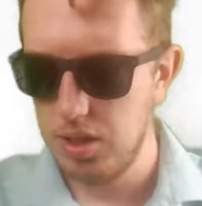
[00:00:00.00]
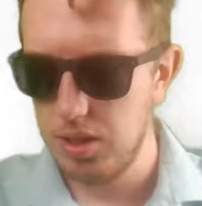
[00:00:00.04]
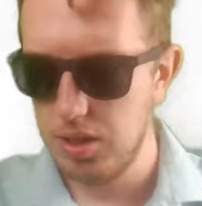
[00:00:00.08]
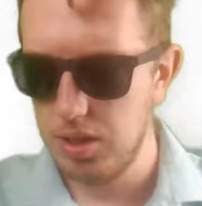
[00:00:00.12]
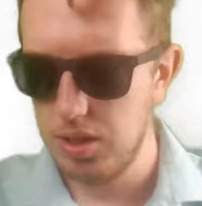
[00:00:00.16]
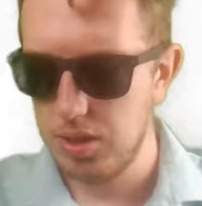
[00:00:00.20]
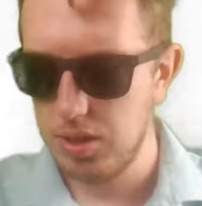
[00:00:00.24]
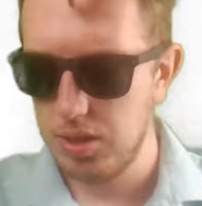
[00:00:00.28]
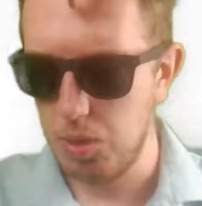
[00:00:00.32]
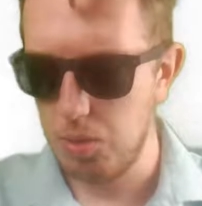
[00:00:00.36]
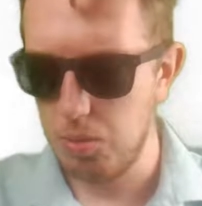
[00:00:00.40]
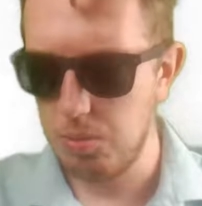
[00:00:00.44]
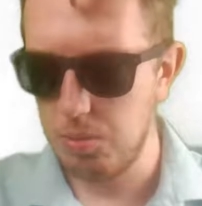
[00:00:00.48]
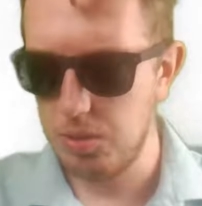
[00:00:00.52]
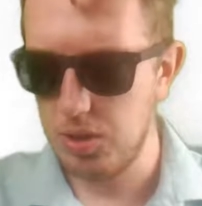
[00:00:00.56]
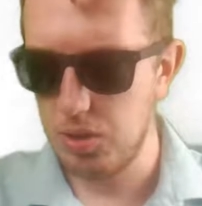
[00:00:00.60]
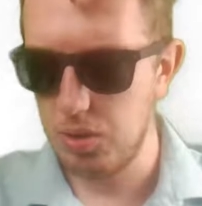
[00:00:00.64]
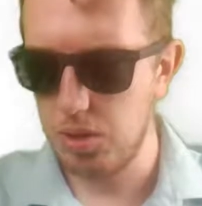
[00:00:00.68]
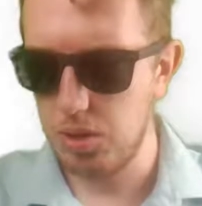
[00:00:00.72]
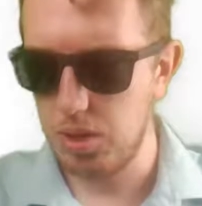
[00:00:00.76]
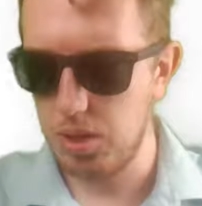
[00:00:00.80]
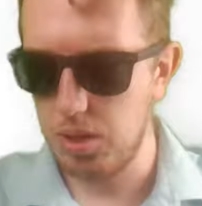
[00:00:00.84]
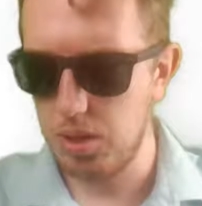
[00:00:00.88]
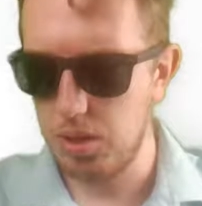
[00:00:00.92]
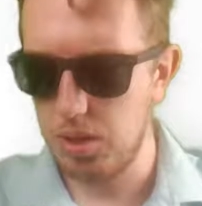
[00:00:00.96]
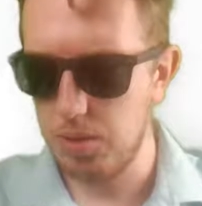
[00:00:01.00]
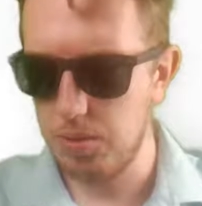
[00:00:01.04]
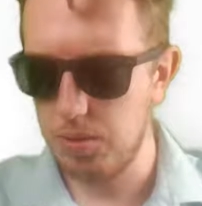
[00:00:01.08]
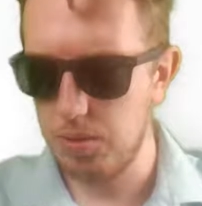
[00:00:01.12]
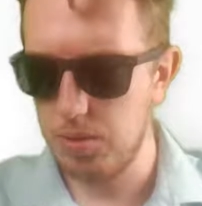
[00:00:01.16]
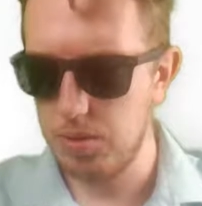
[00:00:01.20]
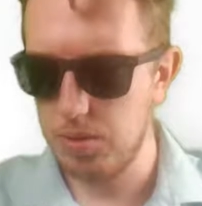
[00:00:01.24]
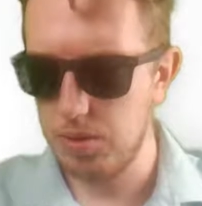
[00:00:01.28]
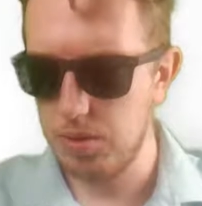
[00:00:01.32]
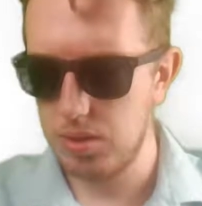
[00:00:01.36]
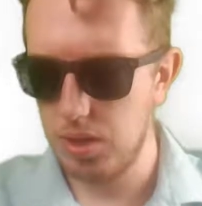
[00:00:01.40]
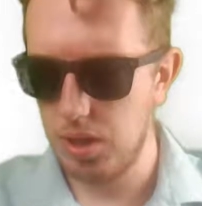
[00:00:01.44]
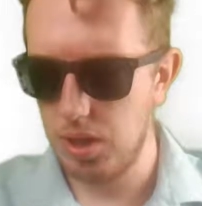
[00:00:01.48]
So I'm going to do another
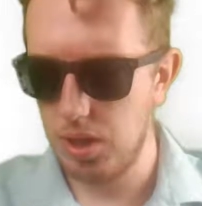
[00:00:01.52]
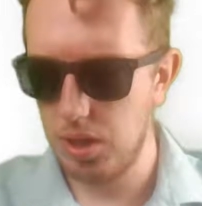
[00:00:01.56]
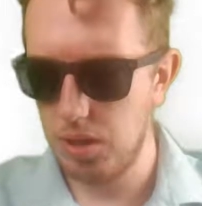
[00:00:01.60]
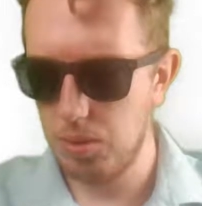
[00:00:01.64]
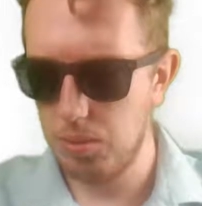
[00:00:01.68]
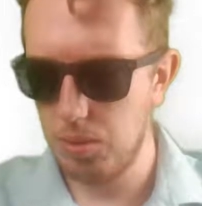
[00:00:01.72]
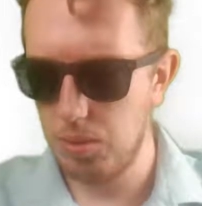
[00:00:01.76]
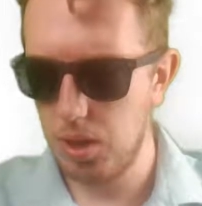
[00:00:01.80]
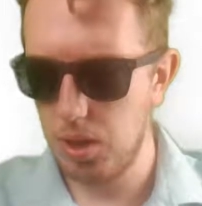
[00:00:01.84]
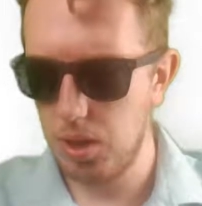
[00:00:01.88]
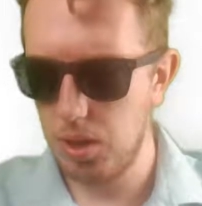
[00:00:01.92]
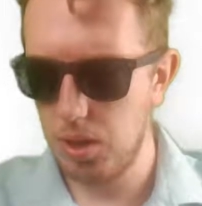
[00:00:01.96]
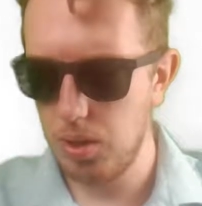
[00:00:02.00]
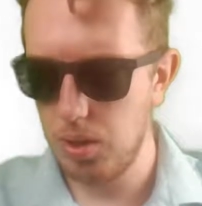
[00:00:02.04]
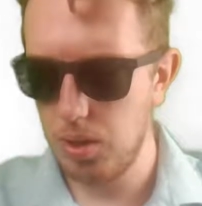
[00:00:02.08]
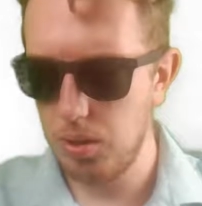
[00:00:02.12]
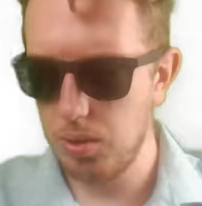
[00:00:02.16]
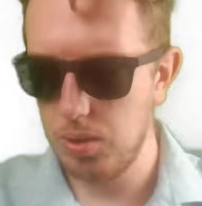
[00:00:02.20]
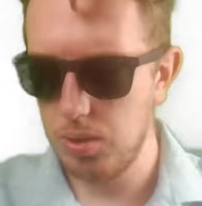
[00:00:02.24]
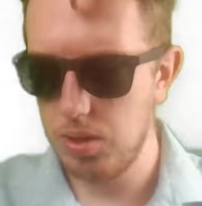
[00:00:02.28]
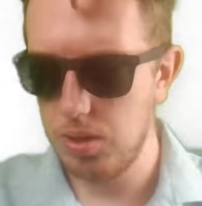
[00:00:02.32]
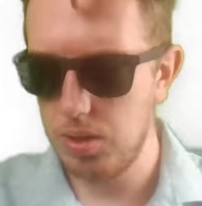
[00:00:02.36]
snail row.